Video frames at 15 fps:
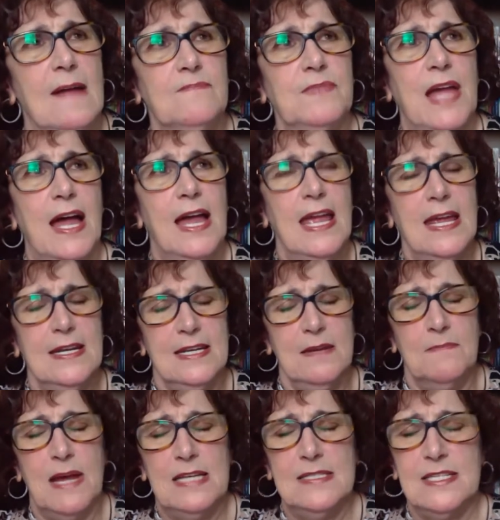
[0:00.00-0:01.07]
I had in
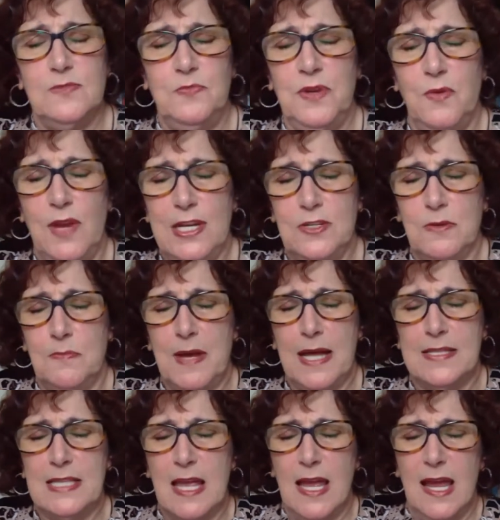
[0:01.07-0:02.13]
my spirit about
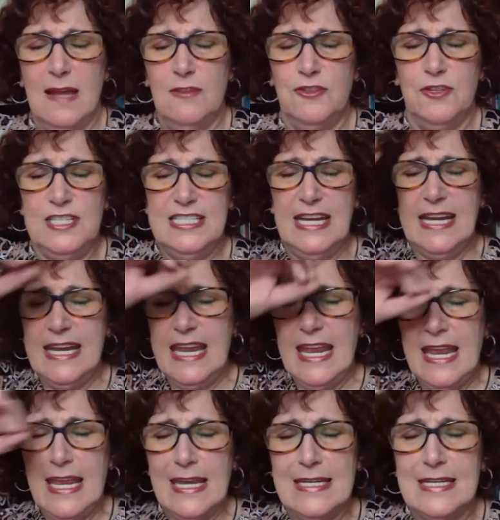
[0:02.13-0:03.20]
the
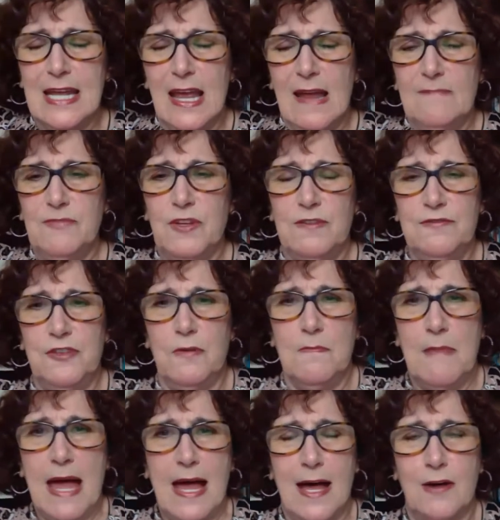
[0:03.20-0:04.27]
decade of the
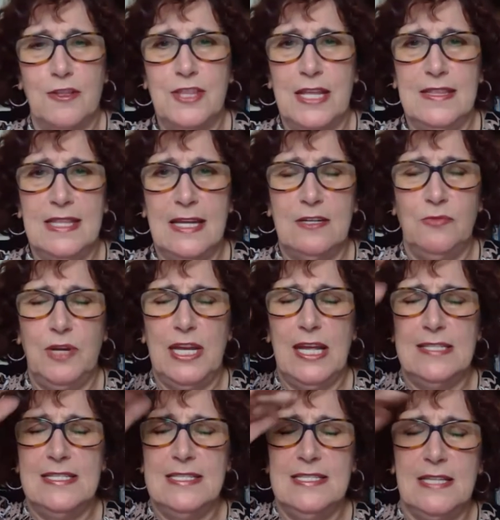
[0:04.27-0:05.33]
mouth, and that we
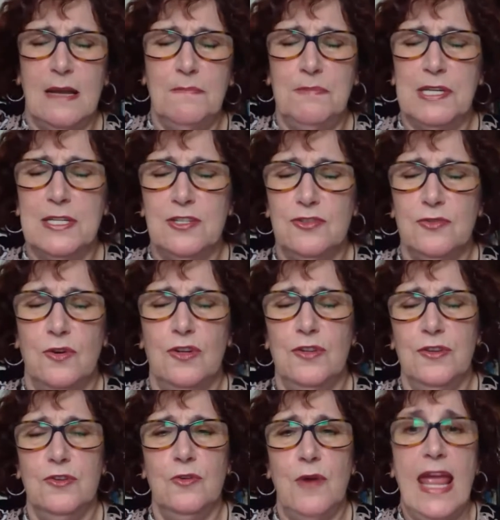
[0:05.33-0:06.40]
had stepped into a
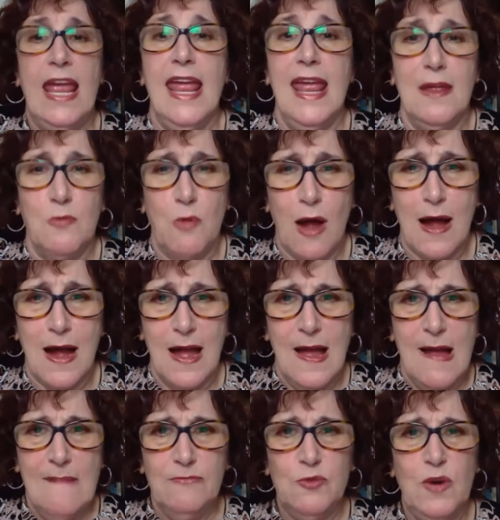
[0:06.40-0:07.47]
new era
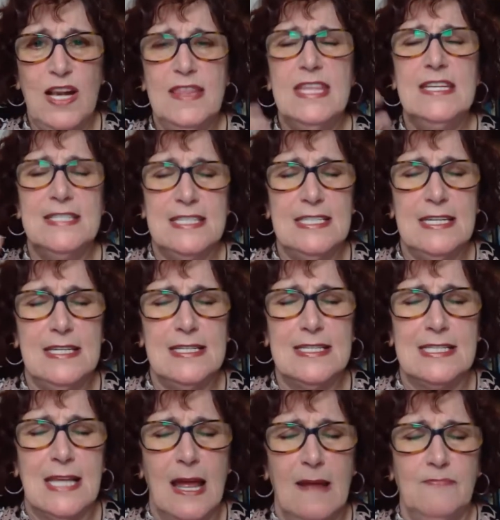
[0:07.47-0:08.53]
where this is
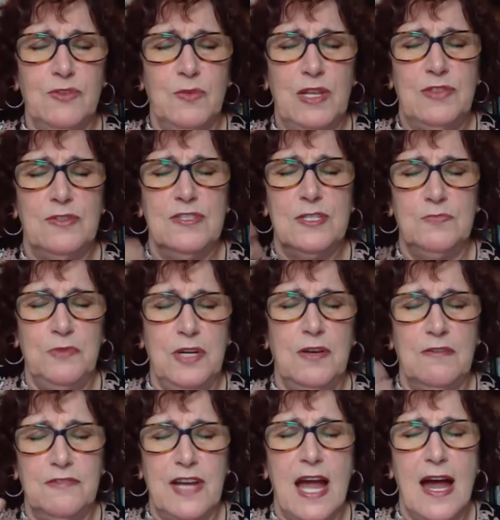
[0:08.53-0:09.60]
what the Spirit
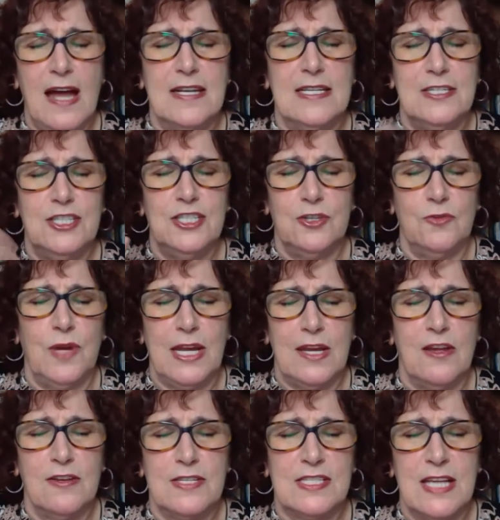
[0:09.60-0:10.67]
of God is showing
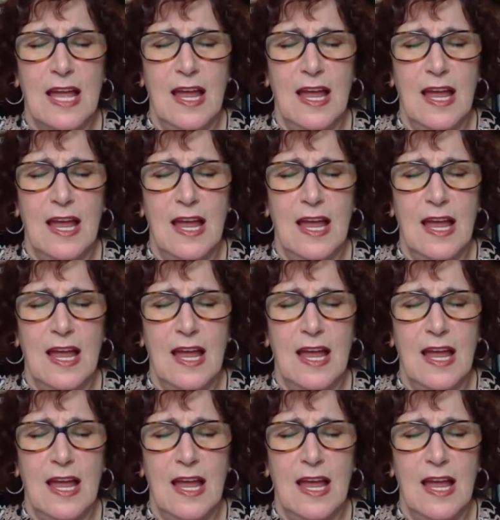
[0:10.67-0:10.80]
us.